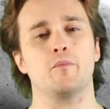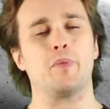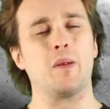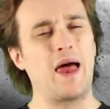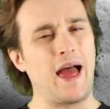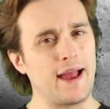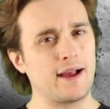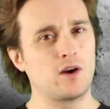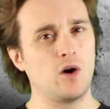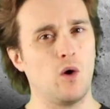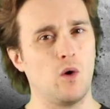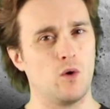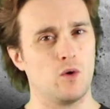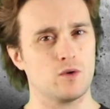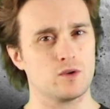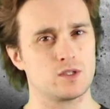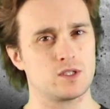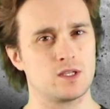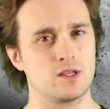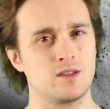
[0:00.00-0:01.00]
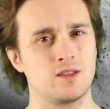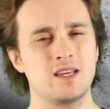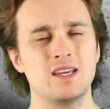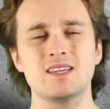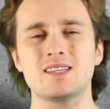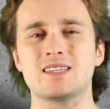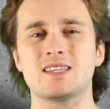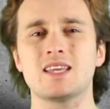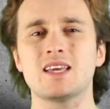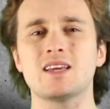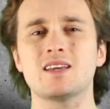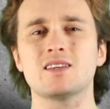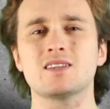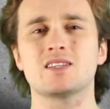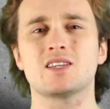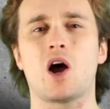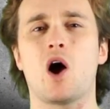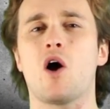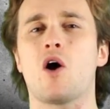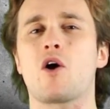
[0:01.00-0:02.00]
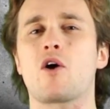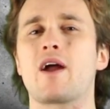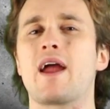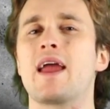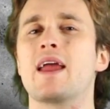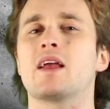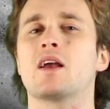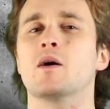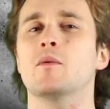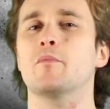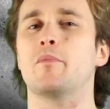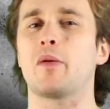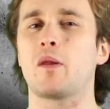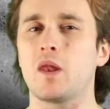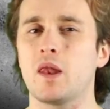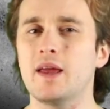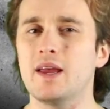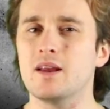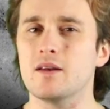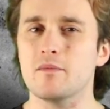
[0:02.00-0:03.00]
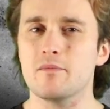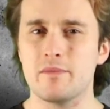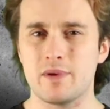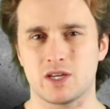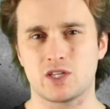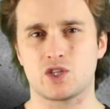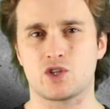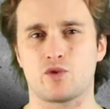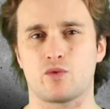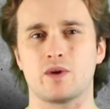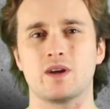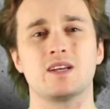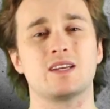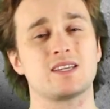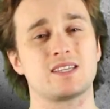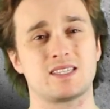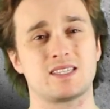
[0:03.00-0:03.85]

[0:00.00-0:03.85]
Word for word: Black holes. These things are a complete mystery to